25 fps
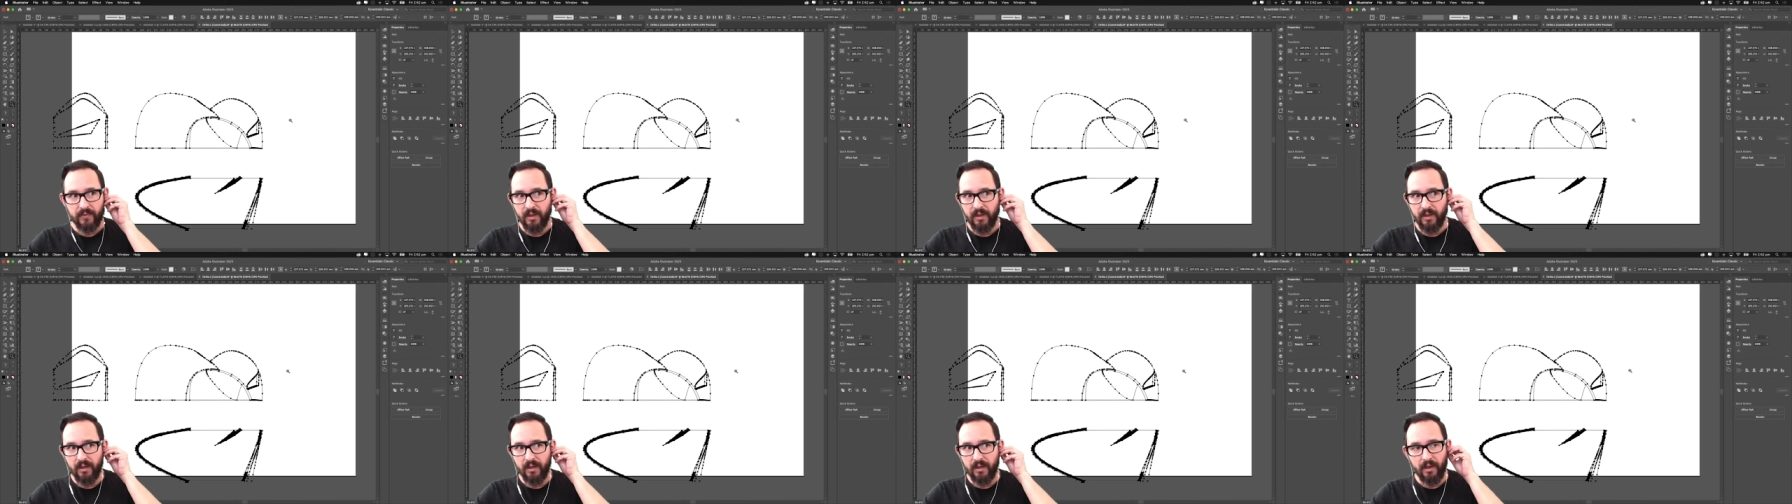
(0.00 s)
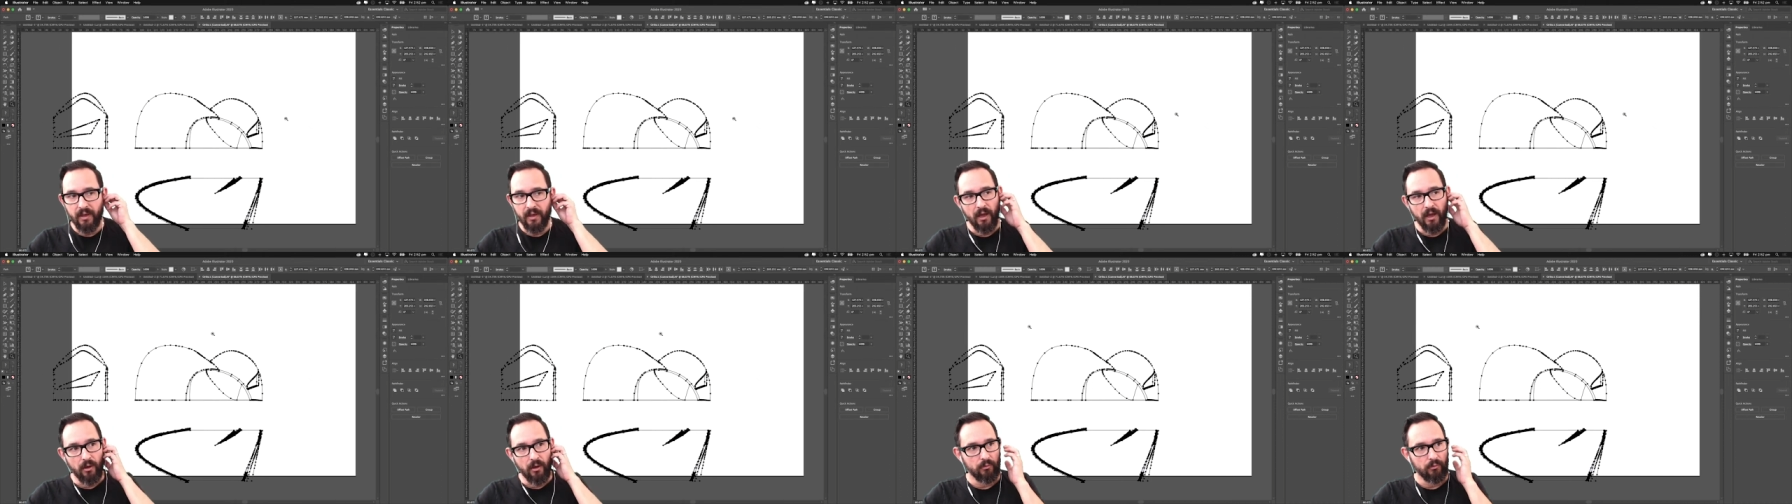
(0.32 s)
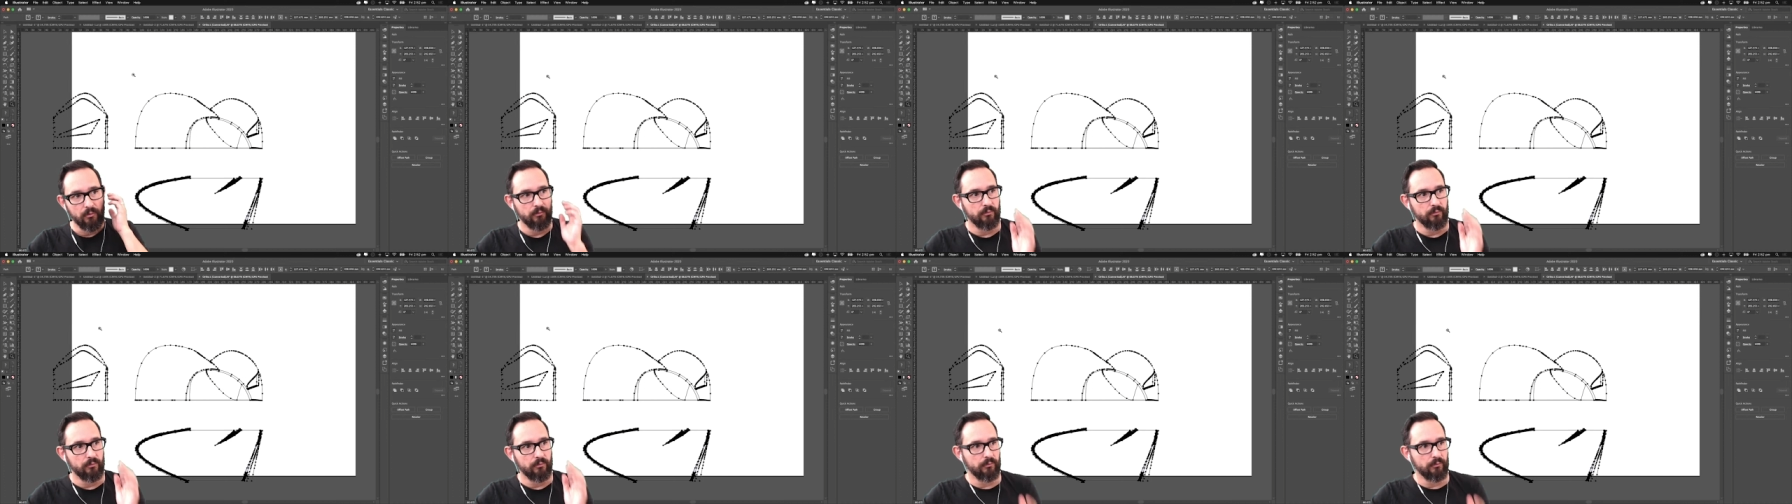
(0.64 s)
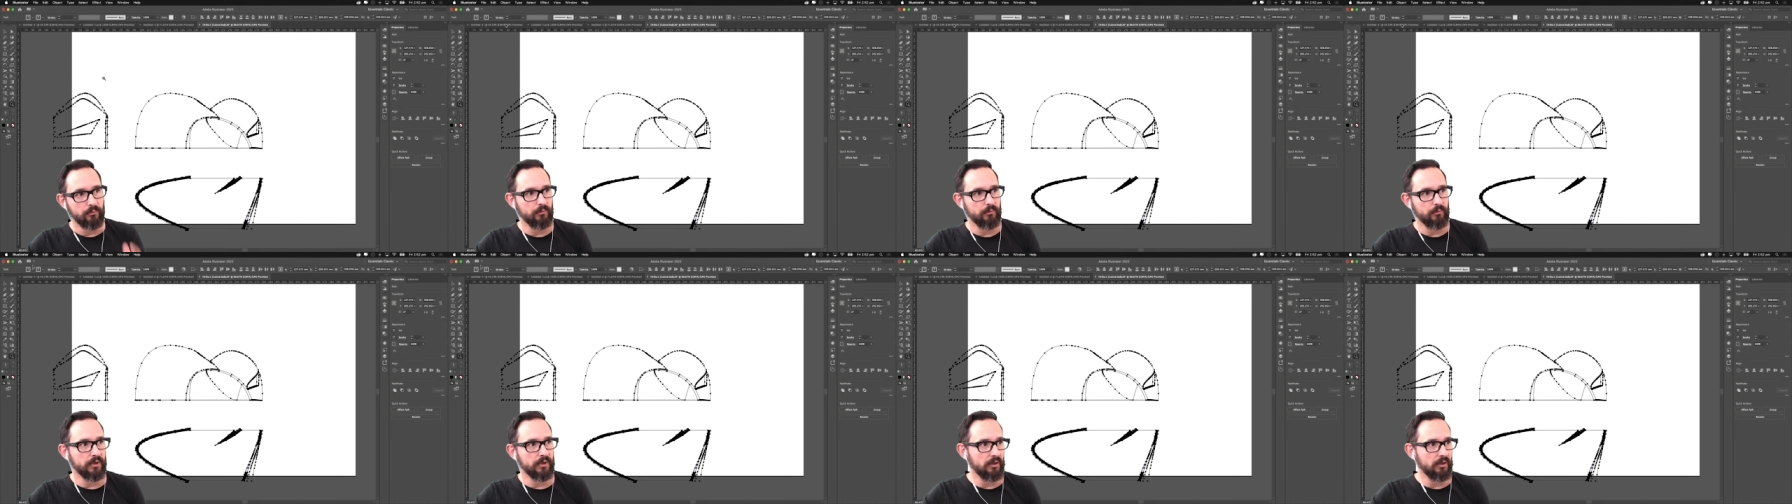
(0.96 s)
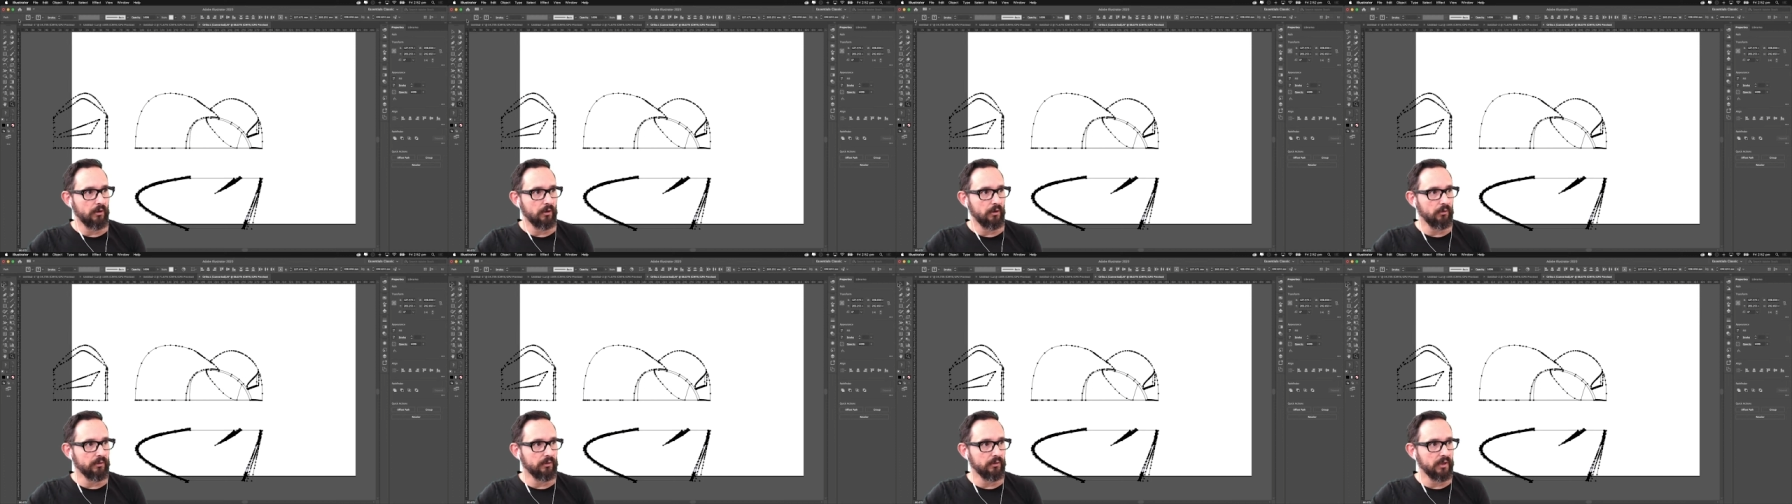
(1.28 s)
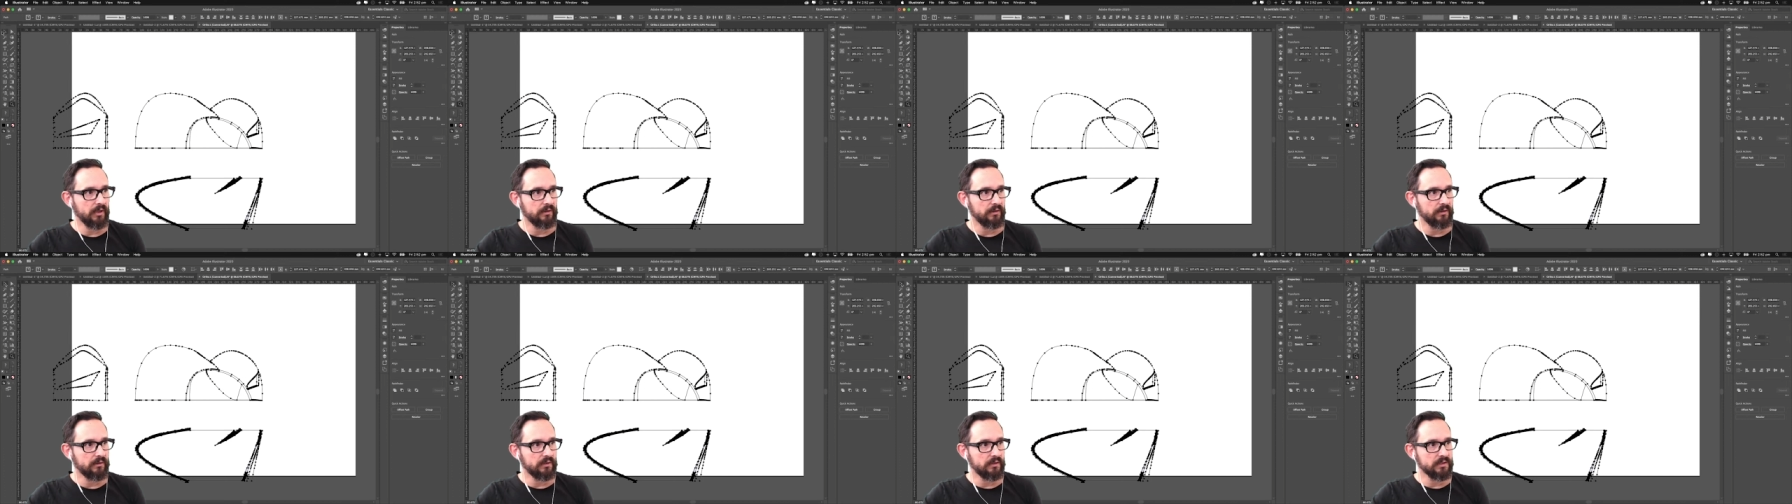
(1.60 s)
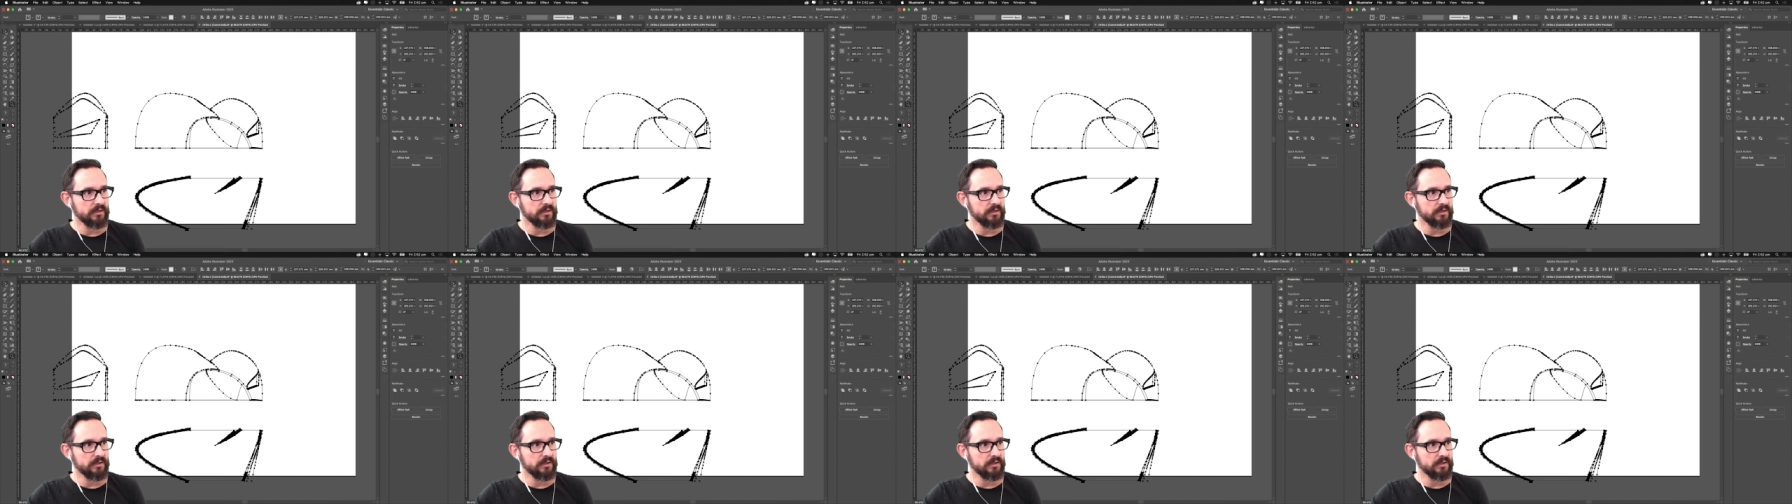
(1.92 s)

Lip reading: Now we know that